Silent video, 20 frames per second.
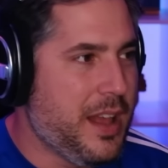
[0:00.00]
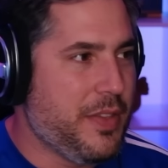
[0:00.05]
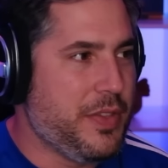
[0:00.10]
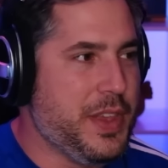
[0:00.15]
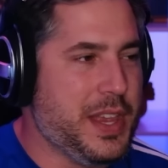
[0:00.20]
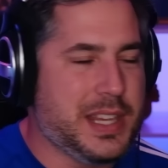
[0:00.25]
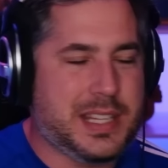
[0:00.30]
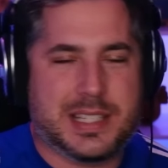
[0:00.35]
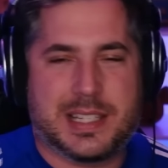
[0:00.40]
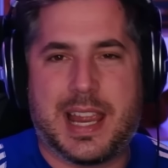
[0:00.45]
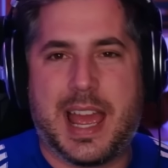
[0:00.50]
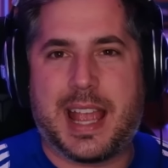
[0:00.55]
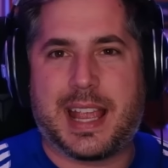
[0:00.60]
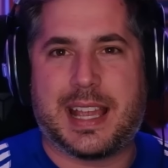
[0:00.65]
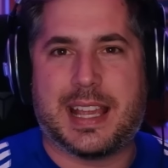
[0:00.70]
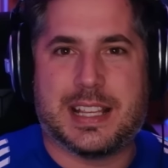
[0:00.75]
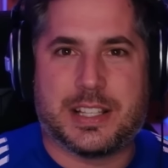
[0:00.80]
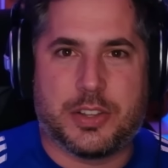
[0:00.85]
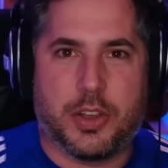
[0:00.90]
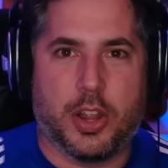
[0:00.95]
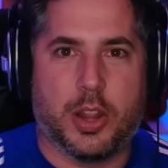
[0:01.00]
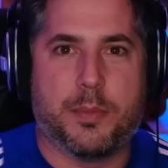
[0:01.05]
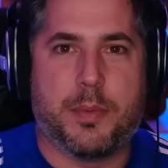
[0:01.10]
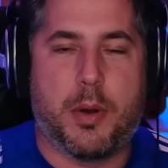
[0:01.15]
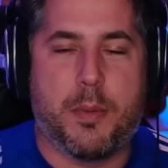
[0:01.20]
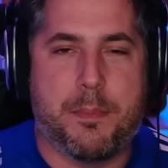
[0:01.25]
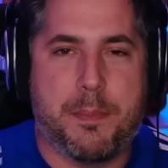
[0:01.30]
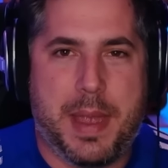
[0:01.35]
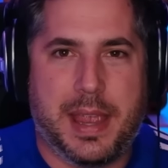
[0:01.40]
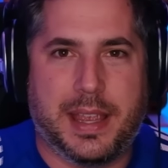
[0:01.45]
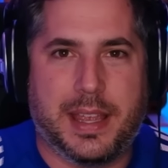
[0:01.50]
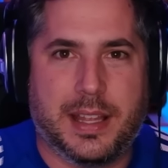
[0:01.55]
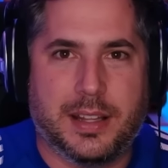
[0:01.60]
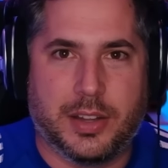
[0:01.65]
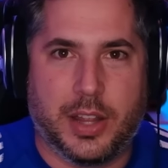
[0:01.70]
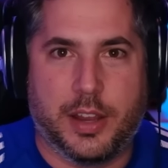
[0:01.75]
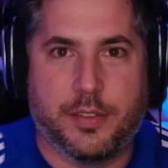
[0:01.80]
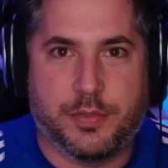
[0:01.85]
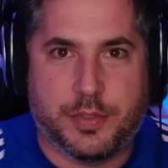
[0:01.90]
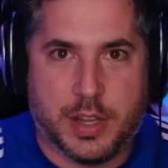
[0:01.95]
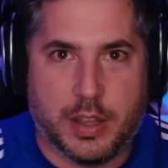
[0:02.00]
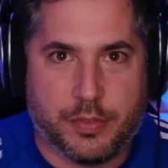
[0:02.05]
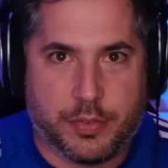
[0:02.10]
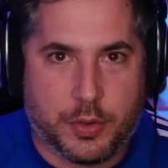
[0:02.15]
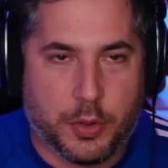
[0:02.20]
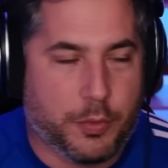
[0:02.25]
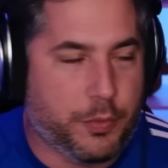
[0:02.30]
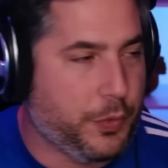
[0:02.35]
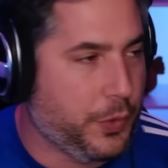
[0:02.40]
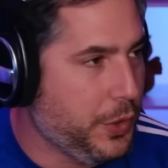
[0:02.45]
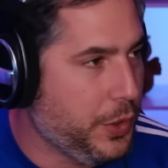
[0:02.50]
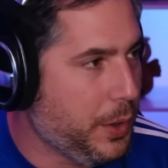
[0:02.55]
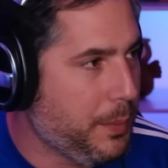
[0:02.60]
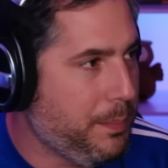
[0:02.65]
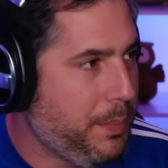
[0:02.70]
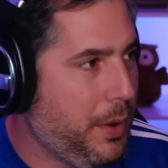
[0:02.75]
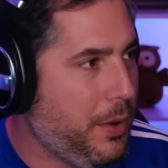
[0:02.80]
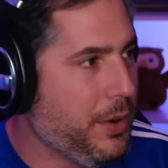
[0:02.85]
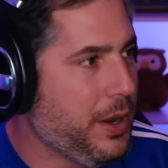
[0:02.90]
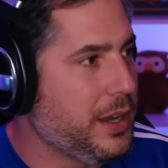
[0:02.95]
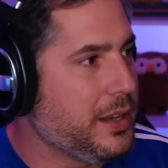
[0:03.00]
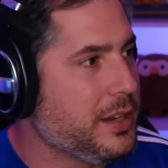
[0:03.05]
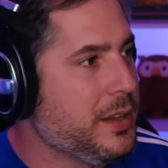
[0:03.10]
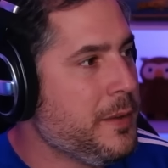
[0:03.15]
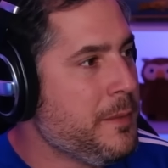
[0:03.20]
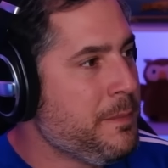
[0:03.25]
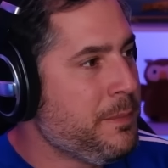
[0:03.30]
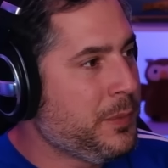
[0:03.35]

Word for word: This deck is all about making life difficult for your opponent.